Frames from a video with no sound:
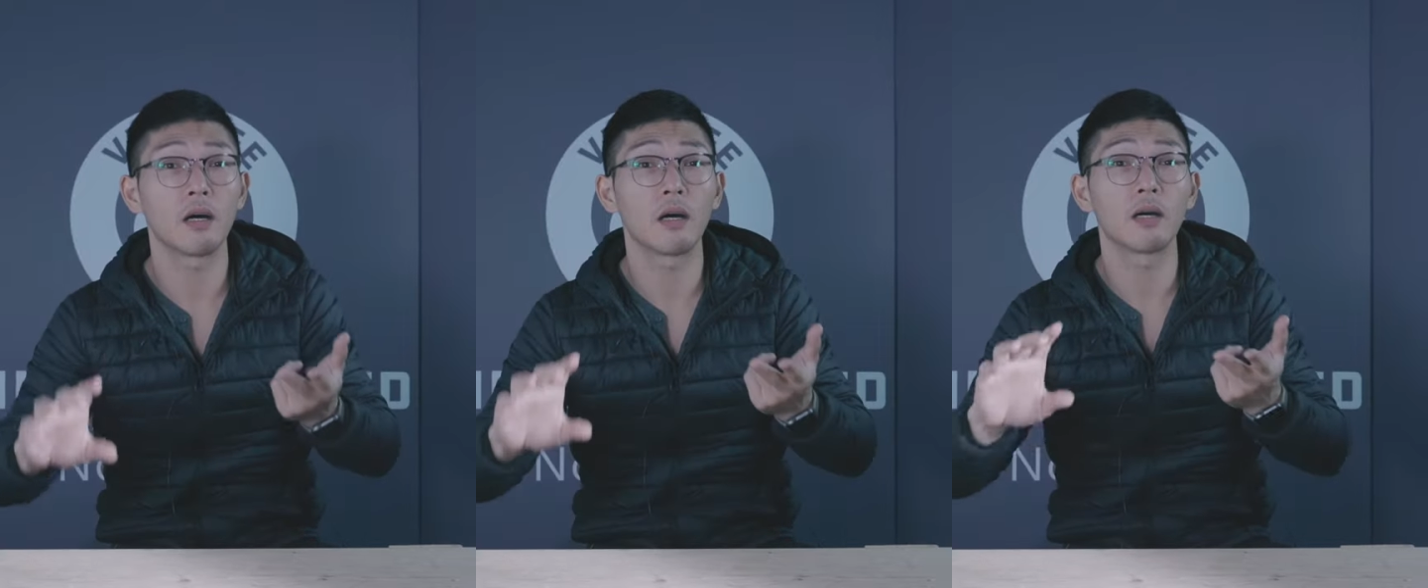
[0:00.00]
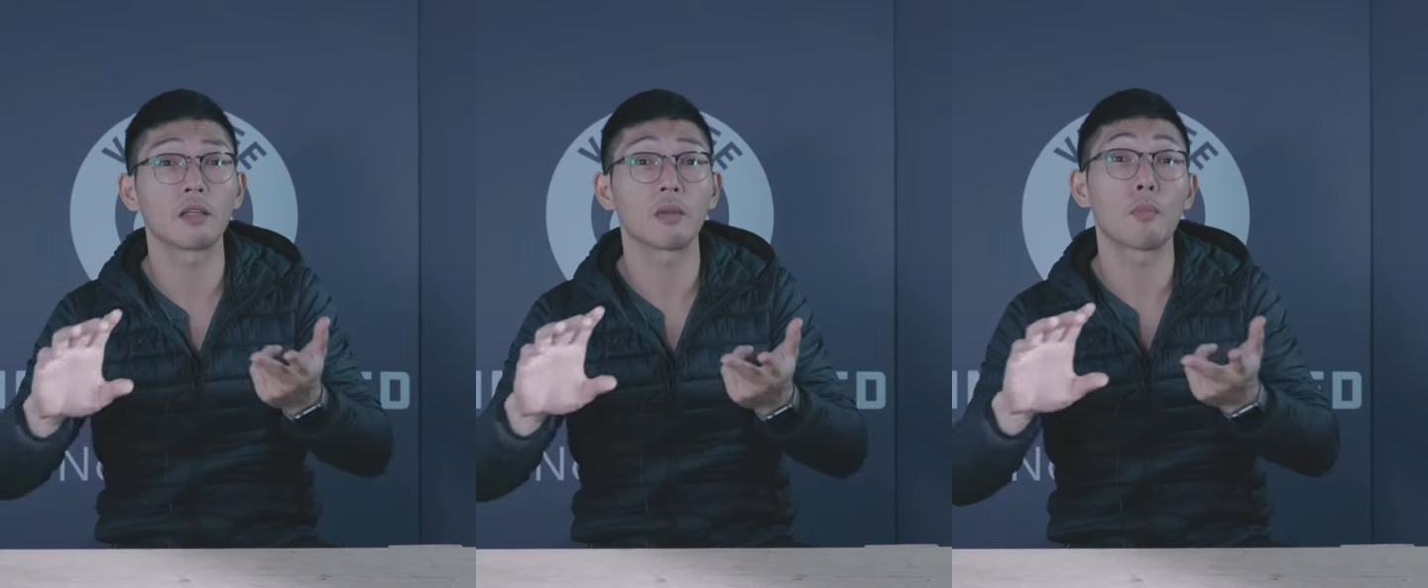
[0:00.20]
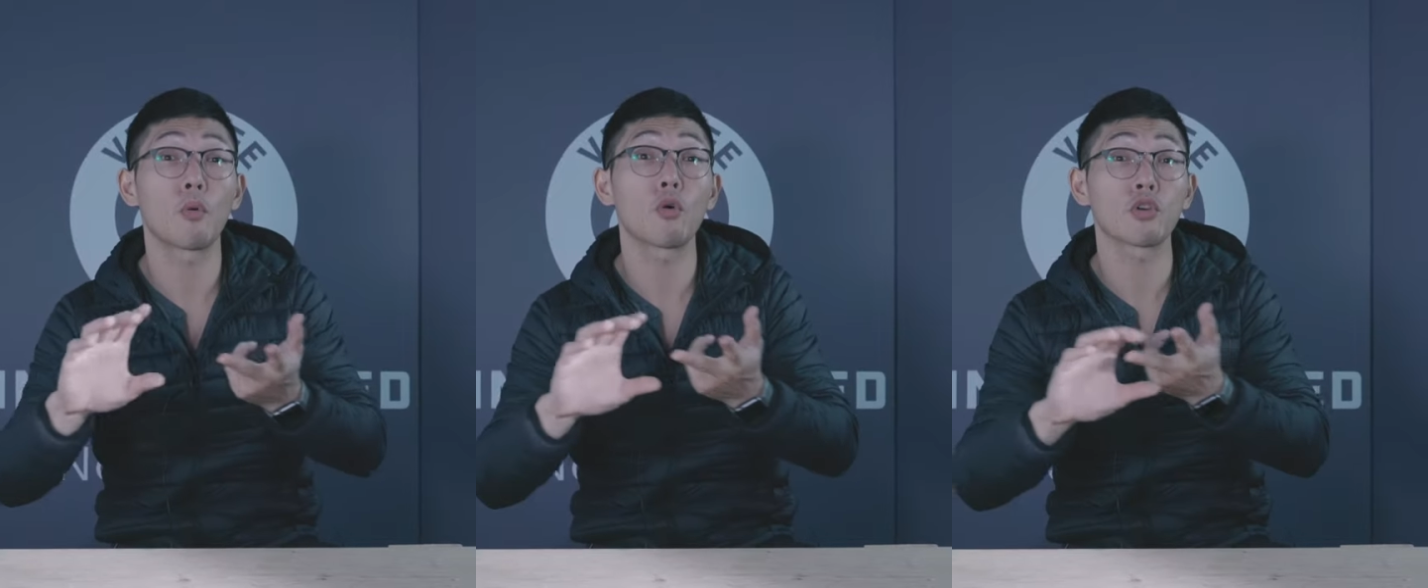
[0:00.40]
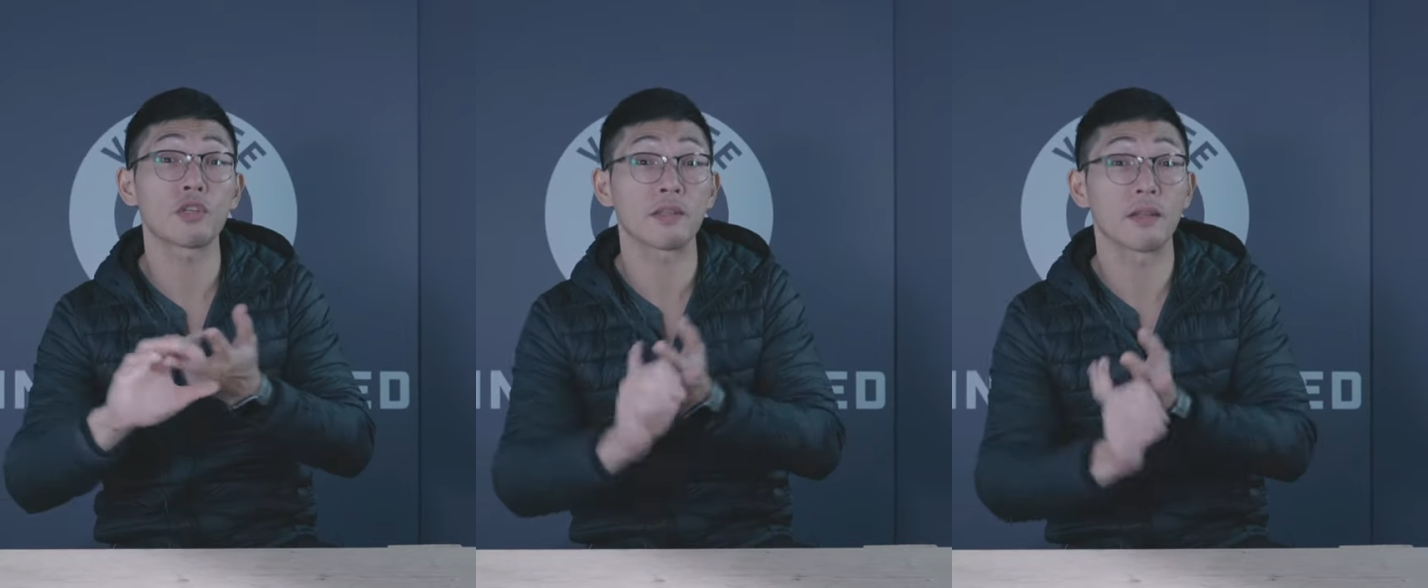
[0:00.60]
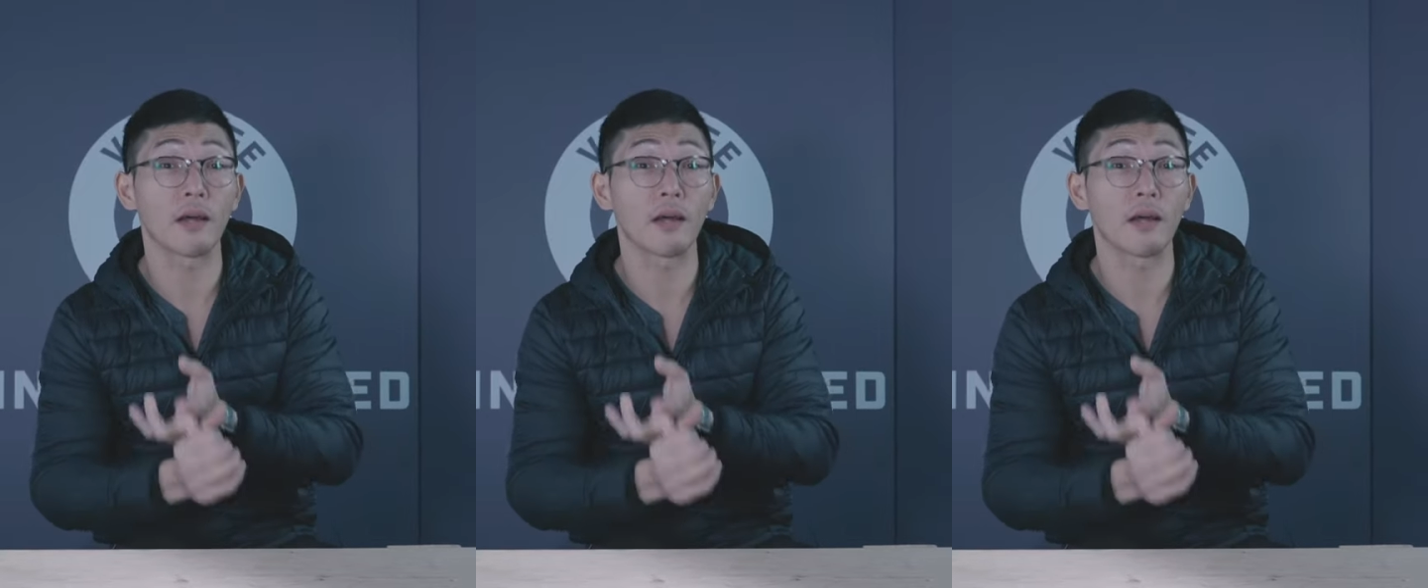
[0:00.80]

uh, the Porsche